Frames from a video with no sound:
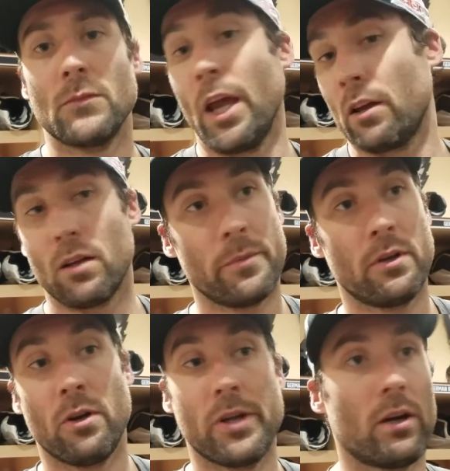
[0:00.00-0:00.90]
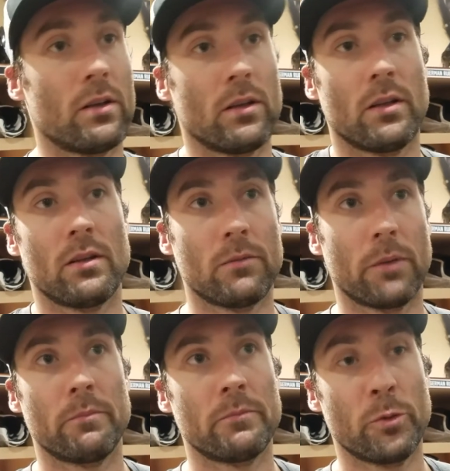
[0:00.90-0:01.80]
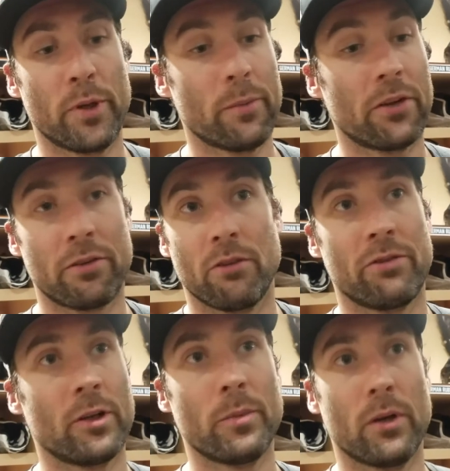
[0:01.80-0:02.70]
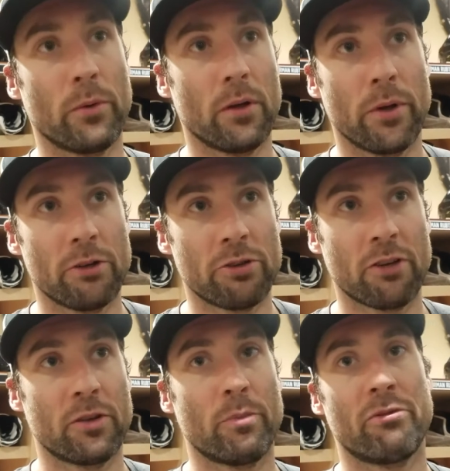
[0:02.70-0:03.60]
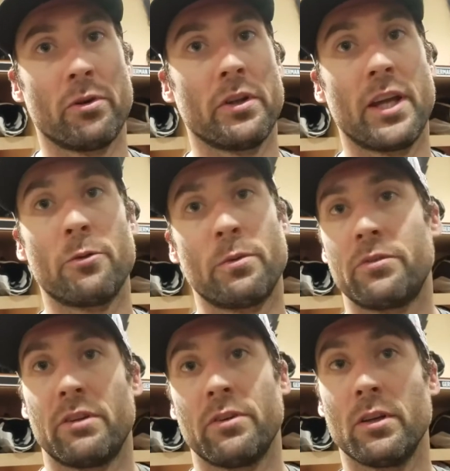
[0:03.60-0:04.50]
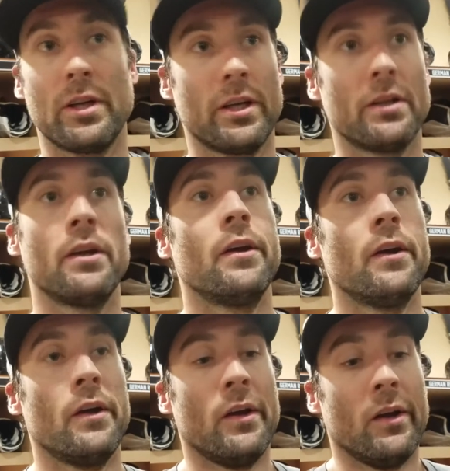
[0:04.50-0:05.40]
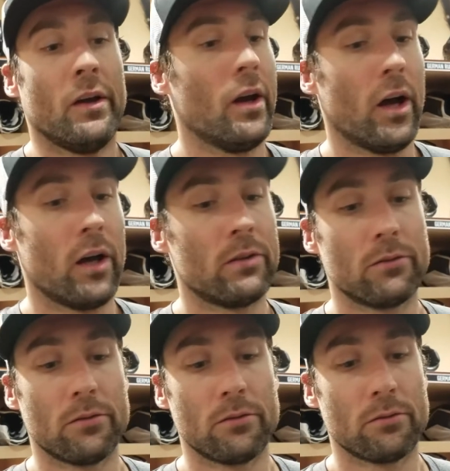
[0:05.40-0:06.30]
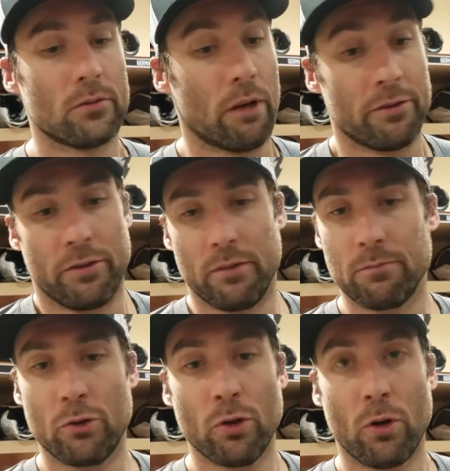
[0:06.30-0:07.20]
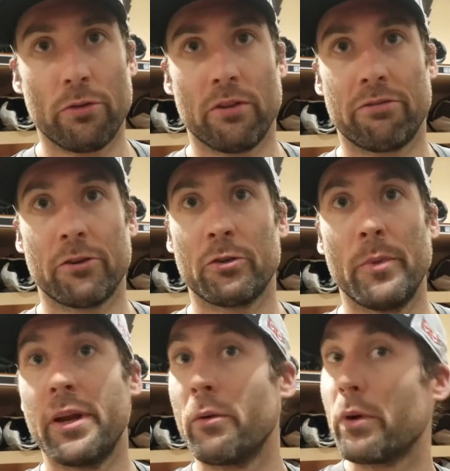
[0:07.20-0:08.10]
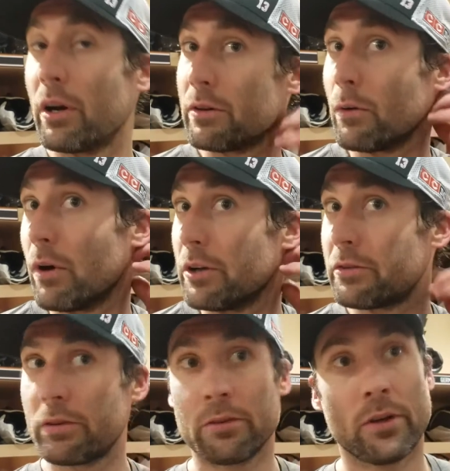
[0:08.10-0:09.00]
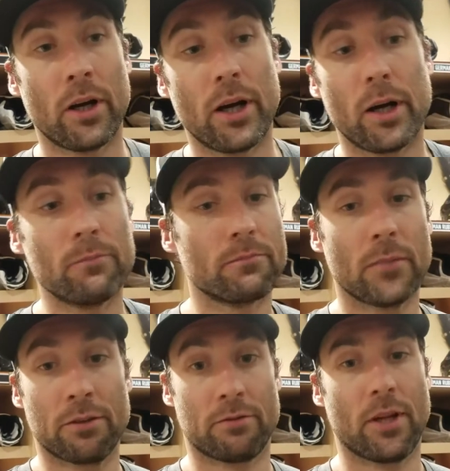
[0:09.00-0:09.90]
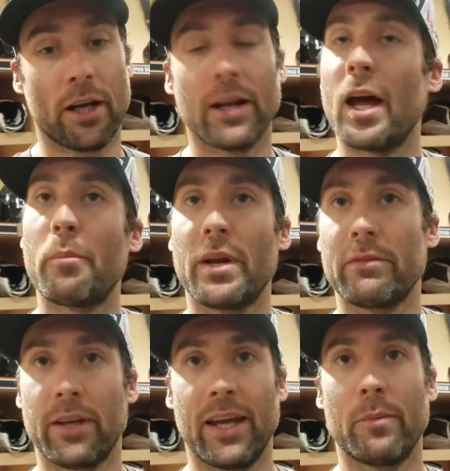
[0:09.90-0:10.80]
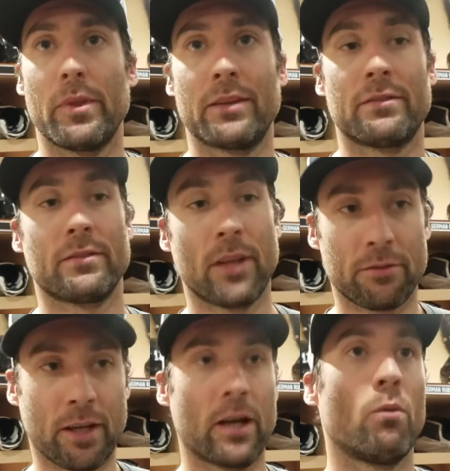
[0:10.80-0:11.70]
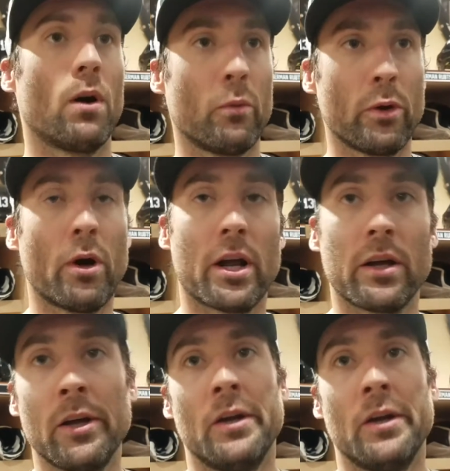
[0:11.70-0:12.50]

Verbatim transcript: Yeah, I mean no doubt. Uh, I'm repeating myself here, but we, we addressed it before the game specifically, and uh, obviously two goals in the first minute, whatever it was. Um, that's not going to happen every game. that's that's kind of what we want to